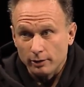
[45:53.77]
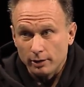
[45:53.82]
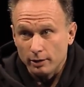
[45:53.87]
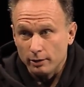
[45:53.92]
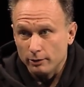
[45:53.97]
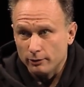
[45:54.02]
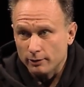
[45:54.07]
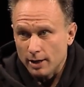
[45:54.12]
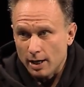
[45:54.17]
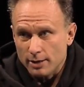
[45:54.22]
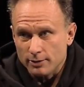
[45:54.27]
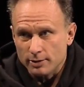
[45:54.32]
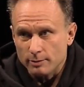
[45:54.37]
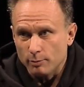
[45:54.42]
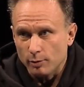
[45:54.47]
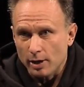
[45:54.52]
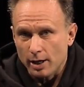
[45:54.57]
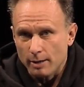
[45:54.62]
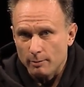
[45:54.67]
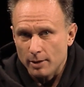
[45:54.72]
it's constant
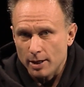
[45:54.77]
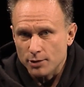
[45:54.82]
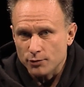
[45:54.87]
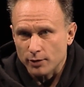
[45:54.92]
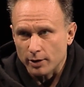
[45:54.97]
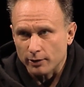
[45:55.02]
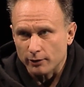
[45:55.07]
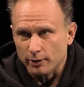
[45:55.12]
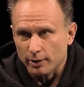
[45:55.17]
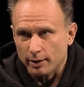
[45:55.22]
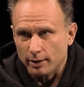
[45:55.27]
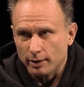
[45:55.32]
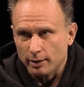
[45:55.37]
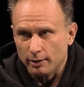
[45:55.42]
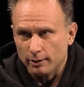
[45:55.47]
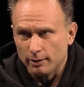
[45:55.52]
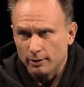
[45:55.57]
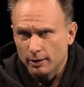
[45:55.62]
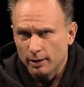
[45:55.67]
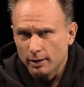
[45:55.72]
plyometrics, and
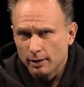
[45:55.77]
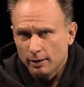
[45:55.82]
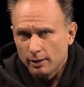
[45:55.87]
and